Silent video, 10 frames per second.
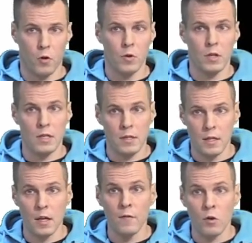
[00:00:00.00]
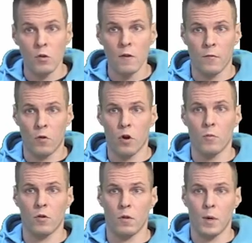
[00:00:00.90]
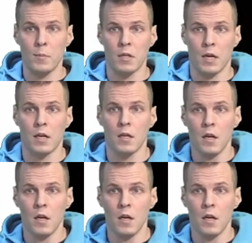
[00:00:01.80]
You can still view the forum on the website.